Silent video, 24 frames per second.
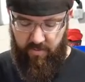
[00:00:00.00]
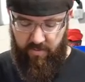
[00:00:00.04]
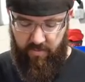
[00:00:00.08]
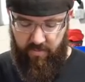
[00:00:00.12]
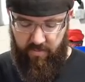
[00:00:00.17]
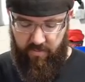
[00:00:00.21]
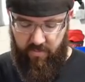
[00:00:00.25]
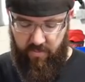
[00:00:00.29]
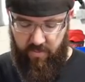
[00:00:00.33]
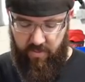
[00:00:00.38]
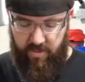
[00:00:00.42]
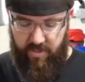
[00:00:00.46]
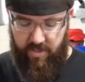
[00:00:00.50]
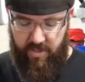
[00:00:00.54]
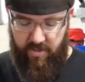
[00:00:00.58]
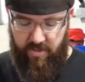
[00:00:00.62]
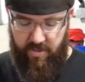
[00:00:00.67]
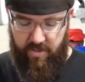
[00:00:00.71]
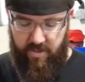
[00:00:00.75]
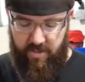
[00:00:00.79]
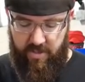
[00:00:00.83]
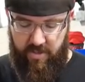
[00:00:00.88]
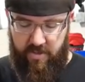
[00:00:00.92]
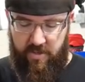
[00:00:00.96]
Scroll down
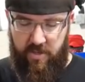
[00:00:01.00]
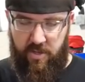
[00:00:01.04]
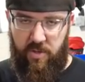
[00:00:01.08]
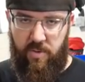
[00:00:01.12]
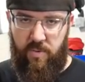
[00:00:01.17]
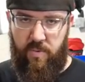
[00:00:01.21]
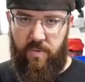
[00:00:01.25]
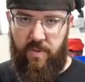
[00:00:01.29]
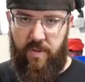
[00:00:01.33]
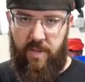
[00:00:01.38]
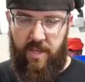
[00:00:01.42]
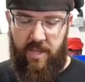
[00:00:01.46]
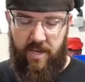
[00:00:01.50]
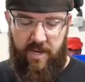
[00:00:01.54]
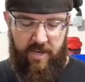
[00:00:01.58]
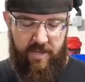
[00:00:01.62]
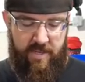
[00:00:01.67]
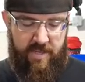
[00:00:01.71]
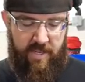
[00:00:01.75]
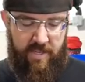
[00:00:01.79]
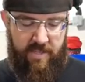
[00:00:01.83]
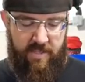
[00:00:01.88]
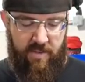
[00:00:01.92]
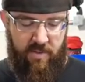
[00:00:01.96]
too, and
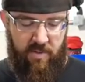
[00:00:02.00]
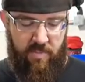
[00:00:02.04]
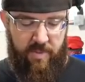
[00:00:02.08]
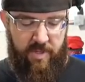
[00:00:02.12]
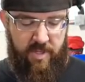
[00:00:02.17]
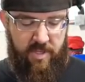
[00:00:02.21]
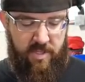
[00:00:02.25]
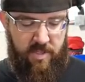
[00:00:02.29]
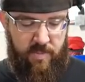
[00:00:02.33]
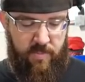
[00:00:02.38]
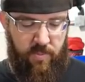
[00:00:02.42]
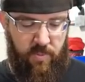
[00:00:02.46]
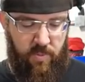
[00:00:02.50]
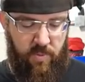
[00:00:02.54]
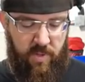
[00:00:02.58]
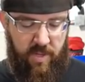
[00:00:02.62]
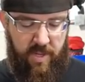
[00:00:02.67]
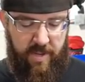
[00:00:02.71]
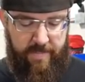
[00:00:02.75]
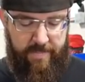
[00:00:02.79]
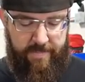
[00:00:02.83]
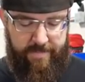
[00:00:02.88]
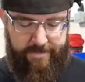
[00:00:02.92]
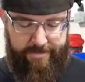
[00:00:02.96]
it takes a little bit to spool
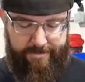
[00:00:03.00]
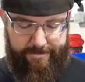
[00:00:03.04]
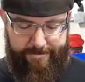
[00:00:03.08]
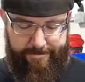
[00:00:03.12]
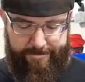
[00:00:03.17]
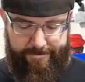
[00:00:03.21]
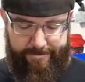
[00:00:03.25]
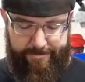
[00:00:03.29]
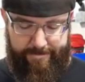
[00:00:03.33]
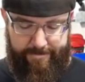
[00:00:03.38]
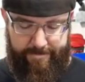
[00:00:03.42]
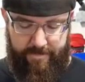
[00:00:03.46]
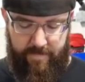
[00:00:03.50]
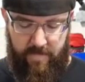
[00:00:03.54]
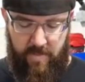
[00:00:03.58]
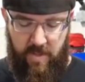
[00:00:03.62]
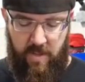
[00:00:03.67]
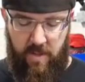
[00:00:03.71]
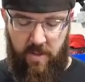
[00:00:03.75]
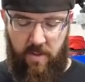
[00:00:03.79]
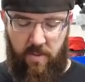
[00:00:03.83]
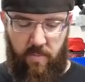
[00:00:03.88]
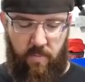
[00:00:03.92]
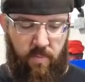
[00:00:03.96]
up.
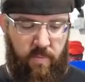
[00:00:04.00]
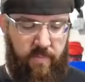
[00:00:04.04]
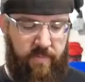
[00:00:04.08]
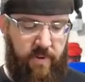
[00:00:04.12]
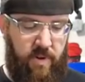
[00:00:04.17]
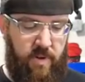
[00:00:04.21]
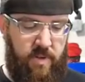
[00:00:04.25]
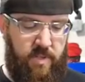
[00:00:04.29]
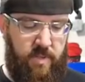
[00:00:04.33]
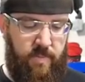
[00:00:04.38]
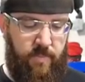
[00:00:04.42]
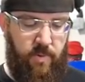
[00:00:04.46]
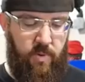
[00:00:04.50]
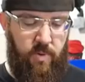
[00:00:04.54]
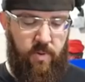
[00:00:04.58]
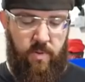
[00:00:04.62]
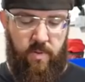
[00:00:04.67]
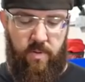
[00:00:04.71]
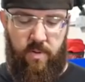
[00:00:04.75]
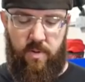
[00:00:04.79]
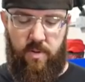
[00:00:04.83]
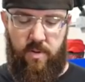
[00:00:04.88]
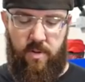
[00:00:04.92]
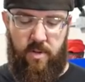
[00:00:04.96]

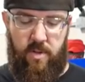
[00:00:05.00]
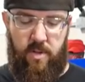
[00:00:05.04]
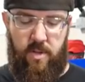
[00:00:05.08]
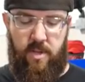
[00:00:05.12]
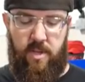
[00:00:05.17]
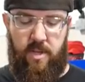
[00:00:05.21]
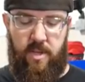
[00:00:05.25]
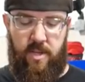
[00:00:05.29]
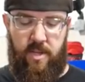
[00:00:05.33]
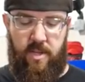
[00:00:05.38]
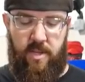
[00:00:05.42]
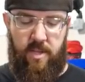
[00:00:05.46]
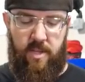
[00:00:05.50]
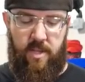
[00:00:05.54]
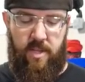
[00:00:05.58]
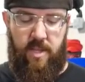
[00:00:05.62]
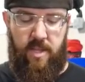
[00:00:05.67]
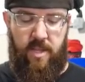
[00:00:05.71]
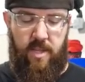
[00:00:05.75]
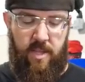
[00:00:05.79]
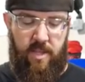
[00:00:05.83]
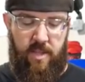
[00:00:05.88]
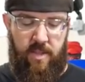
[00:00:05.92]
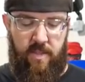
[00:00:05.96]
Reversible,
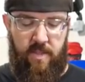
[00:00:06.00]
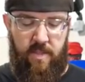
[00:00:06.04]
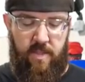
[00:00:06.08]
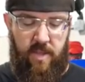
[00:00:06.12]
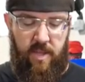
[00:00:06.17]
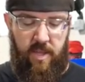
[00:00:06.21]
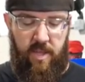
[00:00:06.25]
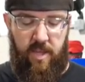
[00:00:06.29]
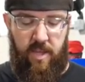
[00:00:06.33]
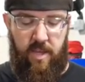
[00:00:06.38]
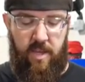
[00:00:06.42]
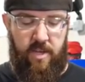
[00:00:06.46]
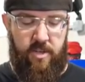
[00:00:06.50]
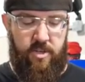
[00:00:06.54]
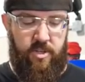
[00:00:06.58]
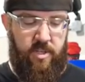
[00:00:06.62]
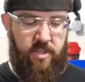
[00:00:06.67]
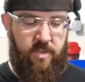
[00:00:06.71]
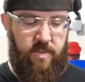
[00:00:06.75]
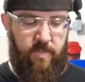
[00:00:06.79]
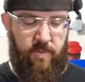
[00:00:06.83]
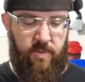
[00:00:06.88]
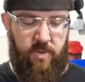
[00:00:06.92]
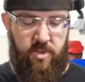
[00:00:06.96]
the
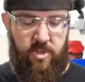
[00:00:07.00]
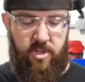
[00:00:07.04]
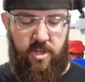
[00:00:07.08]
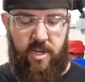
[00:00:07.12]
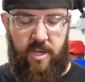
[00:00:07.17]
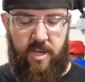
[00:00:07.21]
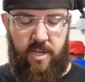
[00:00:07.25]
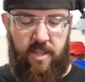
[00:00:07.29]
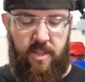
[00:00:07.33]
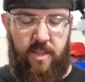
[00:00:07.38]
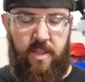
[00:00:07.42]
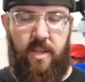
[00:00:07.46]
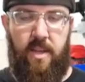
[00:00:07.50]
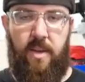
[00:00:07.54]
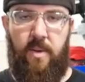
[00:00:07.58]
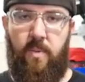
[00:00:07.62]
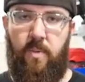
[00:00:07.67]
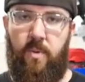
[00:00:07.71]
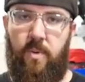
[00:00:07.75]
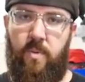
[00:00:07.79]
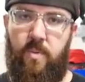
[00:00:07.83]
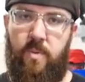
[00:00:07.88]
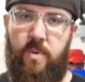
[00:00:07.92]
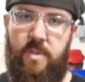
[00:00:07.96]
adjustable chuck that
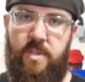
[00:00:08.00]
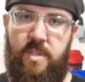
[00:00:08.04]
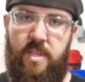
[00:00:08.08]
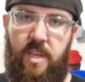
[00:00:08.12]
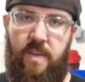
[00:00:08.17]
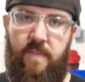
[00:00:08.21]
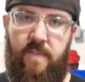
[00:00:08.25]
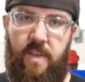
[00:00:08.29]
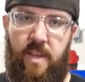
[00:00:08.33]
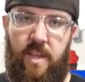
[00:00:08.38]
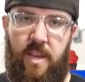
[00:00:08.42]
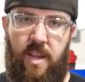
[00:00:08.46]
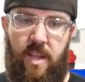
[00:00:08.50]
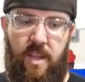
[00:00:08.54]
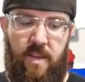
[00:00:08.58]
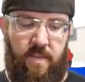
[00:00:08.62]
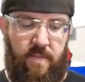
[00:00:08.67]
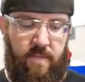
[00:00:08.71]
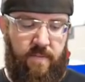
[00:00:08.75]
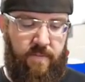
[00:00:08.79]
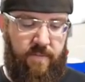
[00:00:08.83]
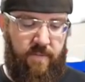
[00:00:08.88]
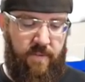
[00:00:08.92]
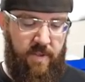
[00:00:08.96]
will receive any
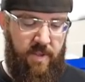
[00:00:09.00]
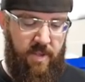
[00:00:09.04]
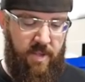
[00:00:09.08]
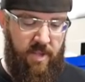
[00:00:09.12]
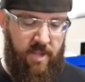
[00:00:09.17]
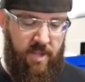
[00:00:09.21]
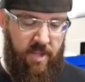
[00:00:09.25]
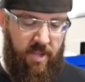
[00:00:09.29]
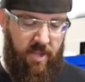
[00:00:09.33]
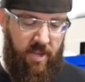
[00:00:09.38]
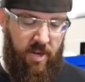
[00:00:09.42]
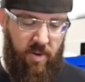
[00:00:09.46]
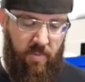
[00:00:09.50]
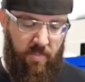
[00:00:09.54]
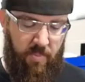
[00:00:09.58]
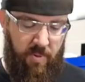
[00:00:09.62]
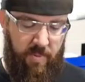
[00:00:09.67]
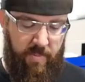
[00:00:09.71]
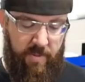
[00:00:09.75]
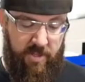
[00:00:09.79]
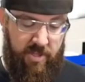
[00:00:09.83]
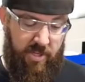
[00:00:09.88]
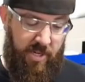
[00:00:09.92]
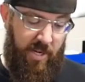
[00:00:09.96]
of, you know,
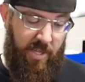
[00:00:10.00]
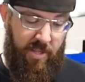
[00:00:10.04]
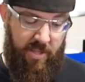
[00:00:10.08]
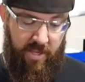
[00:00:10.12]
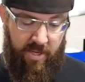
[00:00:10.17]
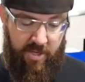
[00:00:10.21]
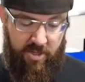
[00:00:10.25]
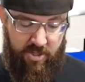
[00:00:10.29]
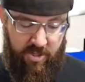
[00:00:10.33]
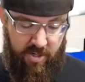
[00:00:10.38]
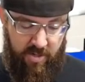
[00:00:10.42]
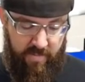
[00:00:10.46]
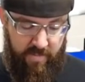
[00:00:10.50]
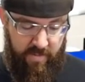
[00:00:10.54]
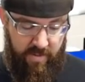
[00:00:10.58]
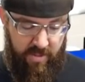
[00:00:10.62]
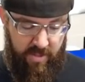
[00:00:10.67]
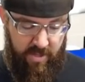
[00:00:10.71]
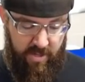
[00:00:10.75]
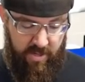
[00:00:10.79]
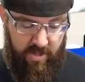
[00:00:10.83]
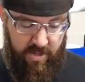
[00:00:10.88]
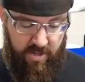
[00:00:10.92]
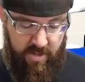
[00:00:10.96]
pretty much anything you shove in
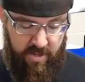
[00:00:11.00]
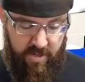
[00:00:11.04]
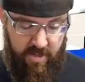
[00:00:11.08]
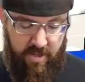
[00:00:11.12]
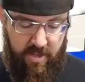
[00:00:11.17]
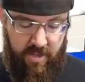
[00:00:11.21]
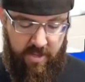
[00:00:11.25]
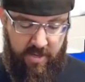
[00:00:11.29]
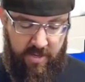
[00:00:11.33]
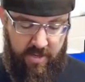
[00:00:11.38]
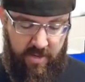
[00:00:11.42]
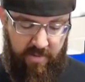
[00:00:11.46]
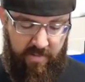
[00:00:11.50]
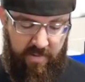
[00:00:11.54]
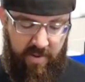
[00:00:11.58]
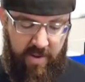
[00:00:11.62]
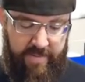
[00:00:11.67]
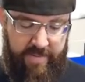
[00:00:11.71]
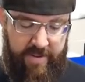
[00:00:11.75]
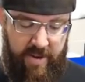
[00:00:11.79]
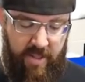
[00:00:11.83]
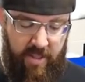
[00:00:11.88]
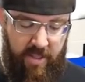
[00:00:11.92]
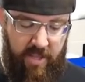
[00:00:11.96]
there. Does
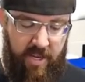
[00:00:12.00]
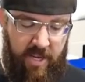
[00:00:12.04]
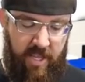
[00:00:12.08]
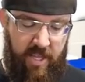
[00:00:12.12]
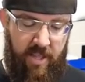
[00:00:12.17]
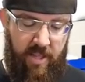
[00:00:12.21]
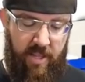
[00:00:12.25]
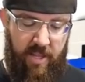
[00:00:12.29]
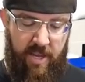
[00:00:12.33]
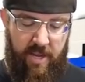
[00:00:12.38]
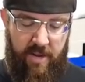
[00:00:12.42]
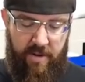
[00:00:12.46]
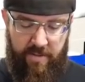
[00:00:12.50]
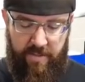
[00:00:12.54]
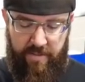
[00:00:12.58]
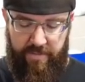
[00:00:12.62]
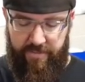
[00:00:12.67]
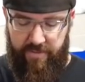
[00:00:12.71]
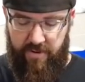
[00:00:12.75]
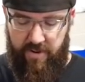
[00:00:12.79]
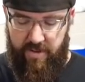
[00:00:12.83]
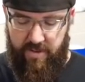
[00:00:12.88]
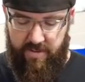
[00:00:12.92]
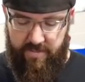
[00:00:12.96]
have an LED light on the
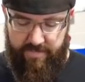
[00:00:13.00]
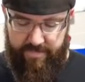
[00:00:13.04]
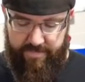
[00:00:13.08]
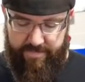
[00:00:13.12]
front.